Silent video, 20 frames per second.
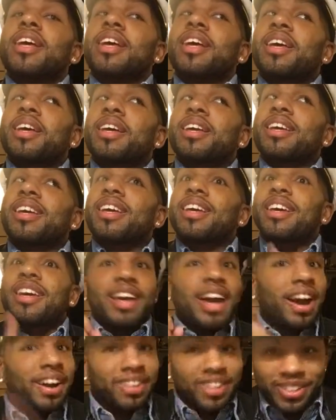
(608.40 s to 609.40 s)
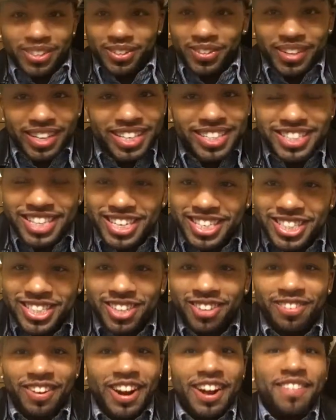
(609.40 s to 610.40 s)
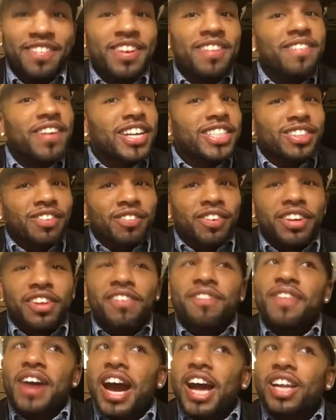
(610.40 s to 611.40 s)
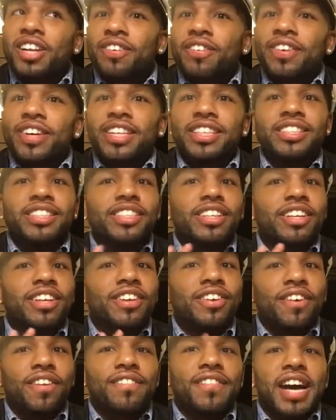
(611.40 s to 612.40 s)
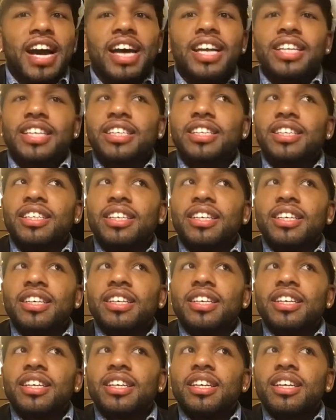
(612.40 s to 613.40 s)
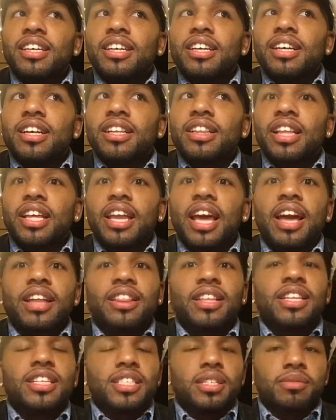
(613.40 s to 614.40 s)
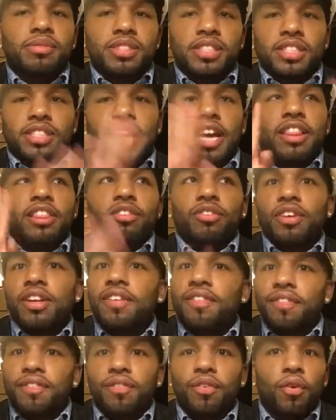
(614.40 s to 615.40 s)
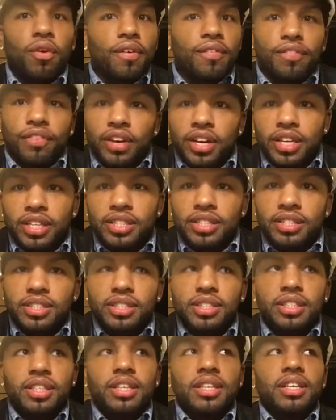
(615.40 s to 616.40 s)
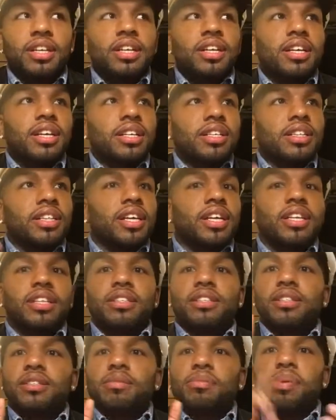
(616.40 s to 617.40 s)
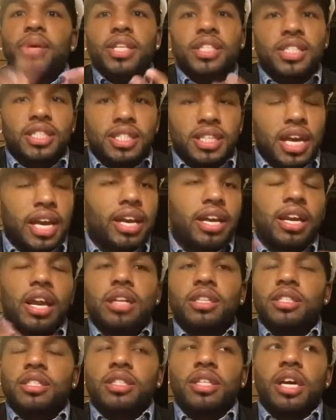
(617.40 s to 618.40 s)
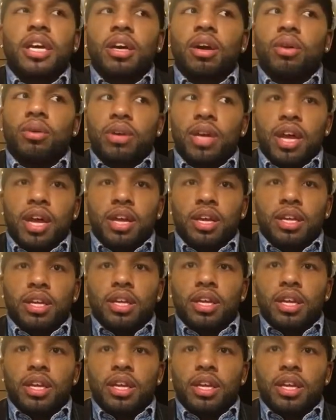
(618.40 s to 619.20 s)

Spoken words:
Yeah, I looked on his Instagram. He wasn't really following nobody. Then after this, it was just like 3, 4 friends. Then pictures like, and I just like, okay.